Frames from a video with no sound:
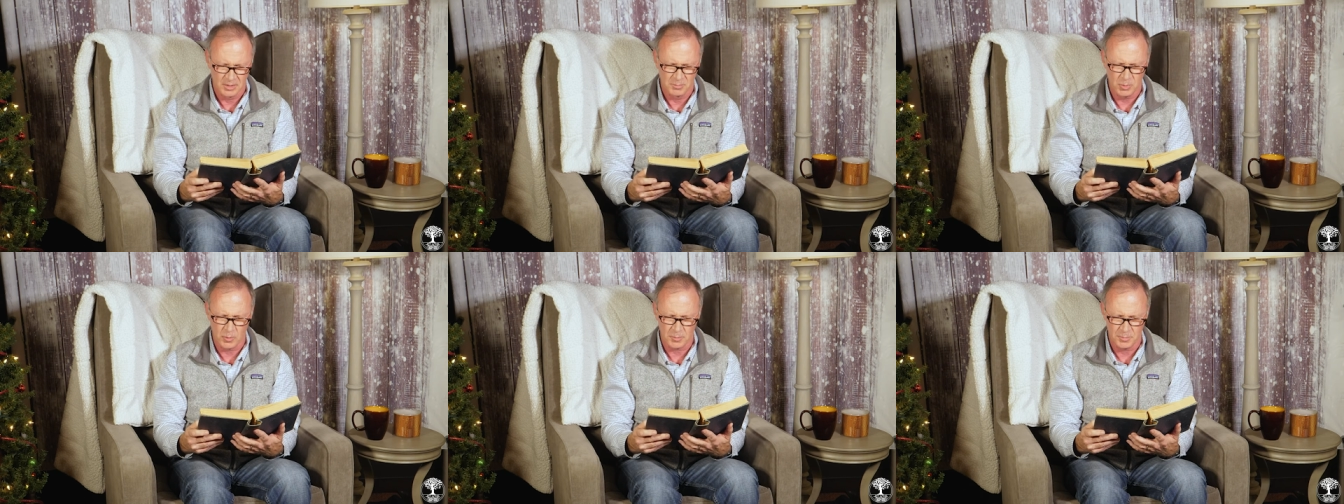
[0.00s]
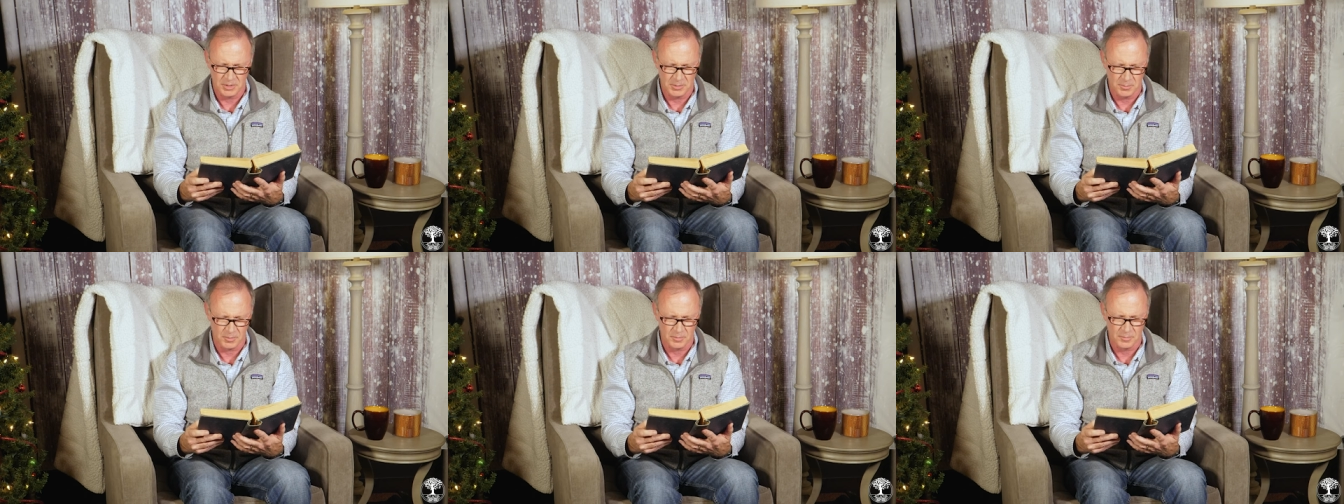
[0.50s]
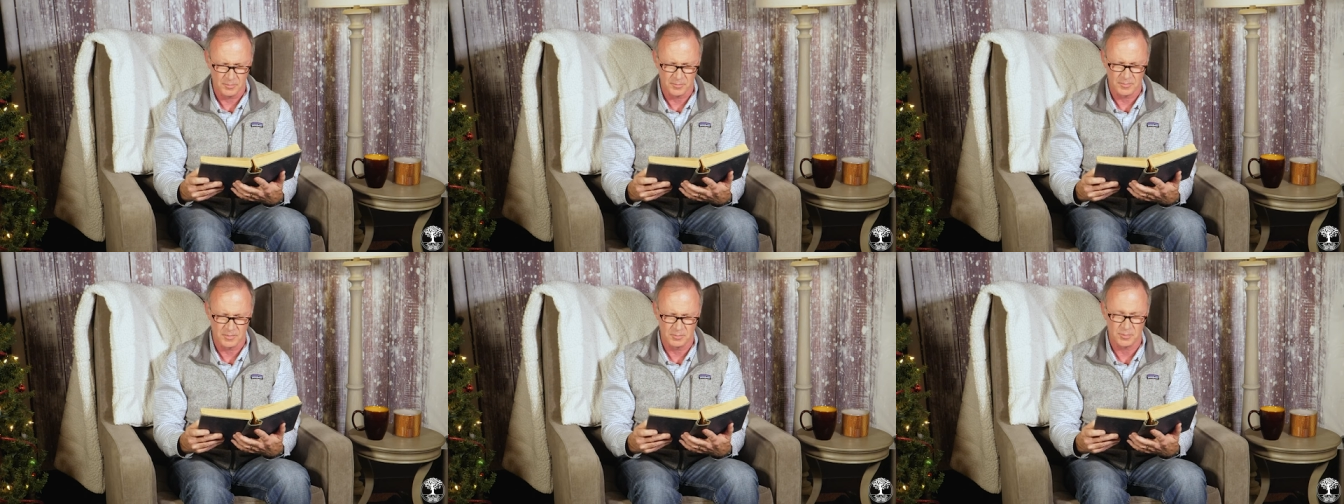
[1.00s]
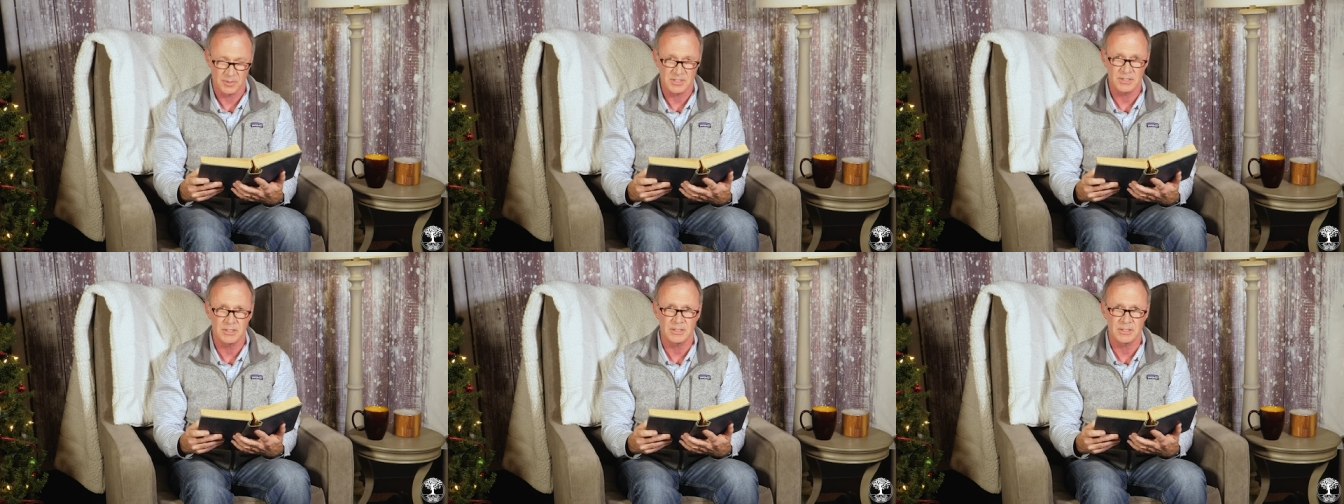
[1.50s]
Poor people,
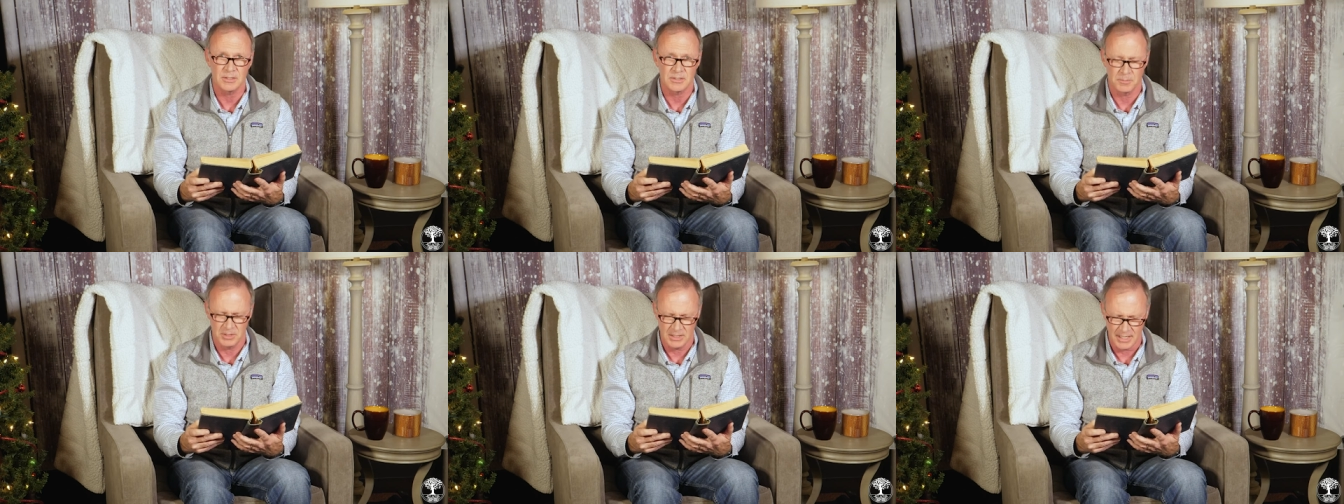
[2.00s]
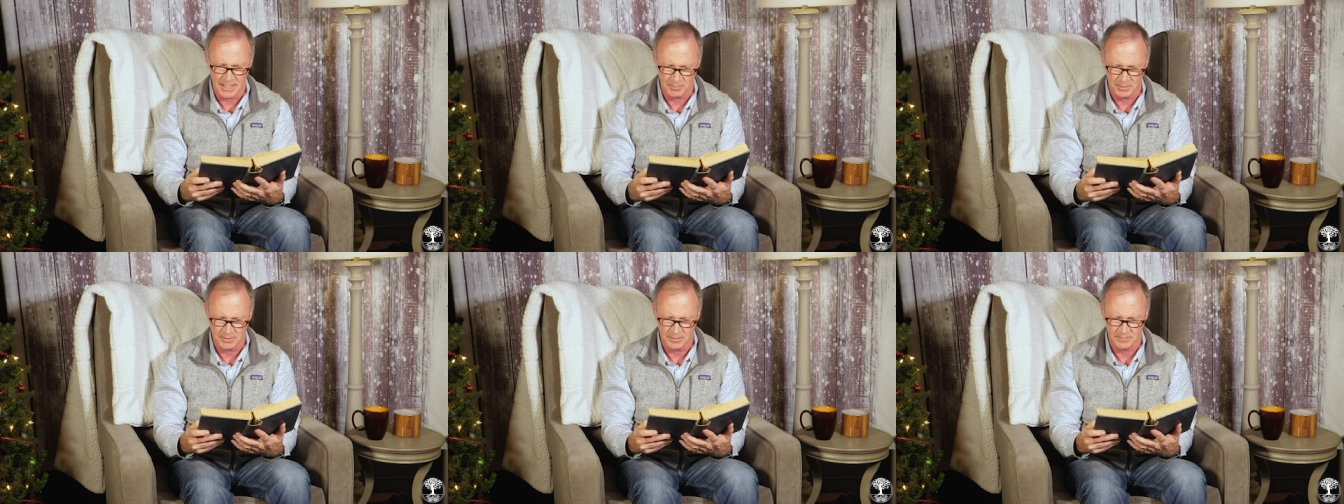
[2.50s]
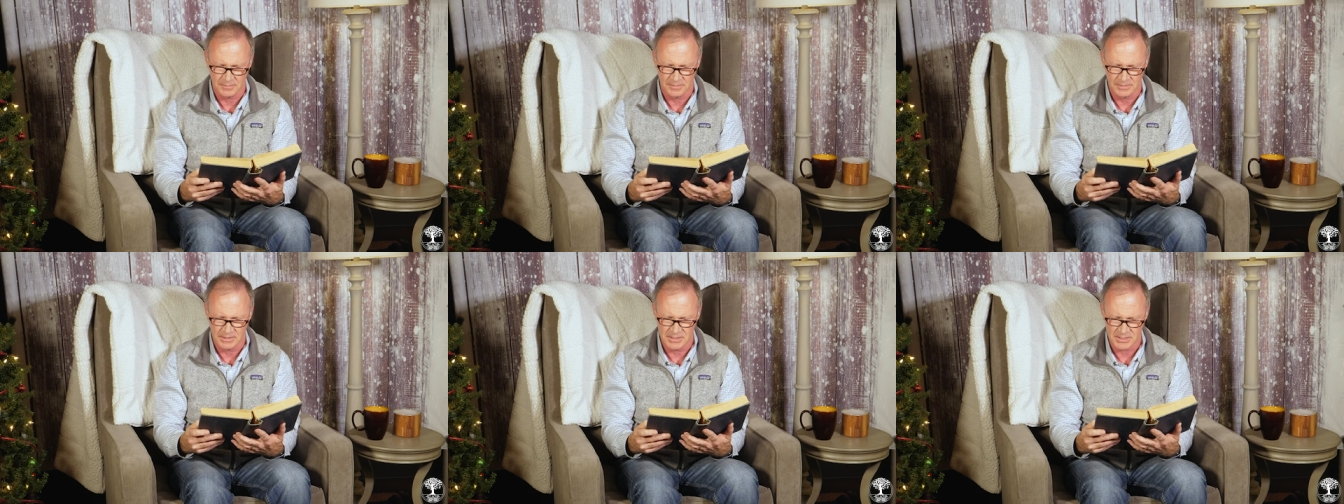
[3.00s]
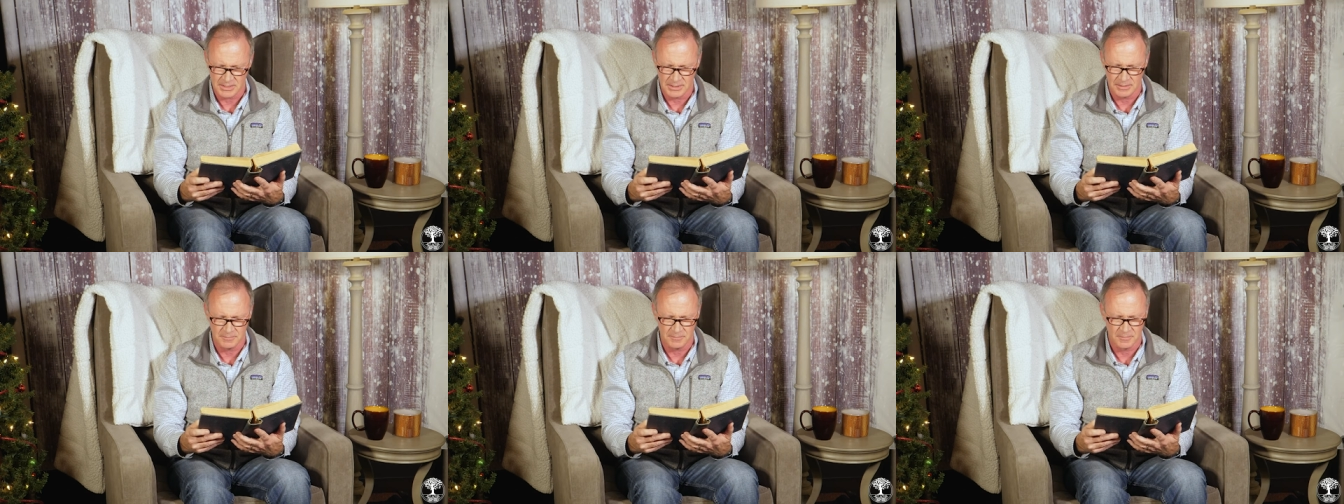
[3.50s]
pretending to be happy, he said.